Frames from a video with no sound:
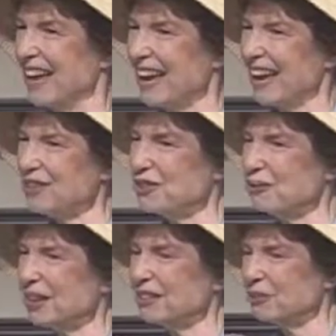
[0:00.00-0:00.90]
And you
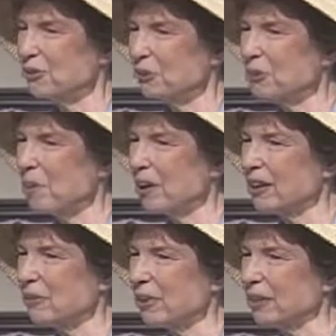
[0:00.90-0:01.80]
were
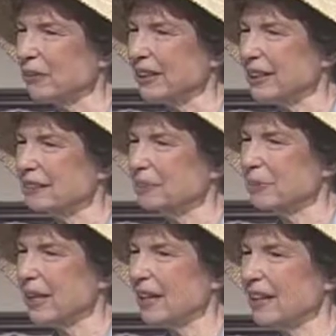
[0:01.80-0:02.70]
part of what Grange,
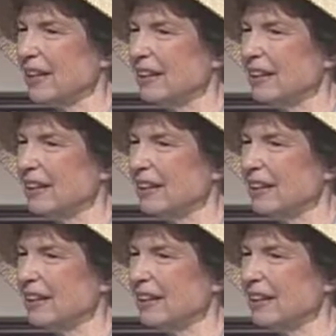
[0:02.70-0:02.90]
Peggy?